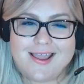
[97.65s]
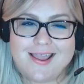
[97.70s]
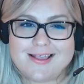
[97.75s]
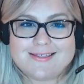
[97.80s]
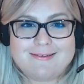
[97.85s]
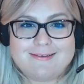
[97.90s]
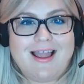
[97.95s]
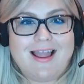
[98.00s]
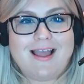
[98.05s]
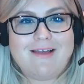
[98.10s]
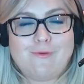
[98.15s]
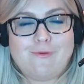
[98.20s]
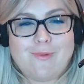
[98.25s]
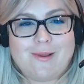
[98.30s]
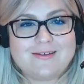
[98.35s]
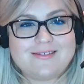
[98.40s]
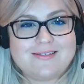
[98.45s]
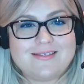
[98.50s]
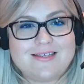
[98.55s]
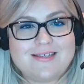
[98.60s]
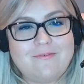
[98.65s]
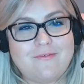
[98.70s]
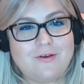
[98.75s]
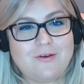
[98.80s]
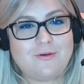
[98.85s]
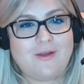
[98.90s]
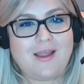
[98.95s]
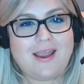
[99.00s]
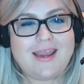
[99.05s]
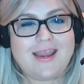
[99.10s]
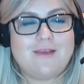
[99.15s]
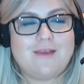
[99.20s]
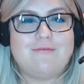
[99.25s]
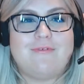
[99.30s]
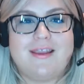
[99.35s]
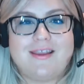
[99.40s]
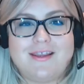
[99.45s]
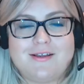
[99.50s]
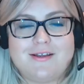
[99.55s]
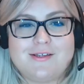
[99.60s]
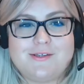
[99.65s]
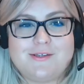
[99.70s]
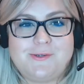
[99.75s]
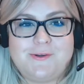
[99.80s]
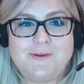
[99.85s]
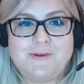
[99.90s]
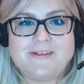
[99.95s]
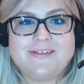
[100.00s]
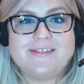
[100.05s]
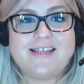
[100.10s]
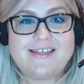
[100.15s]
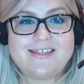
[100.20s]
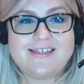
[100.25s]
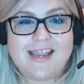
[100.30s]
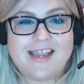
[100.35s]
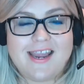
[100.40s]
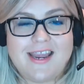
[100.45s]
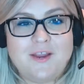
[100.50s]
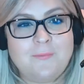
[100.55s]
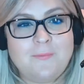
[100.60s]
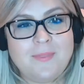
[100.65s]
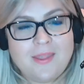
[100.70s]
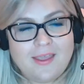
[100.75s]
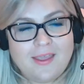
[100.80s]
So I have about 7 or 8 regular students a day.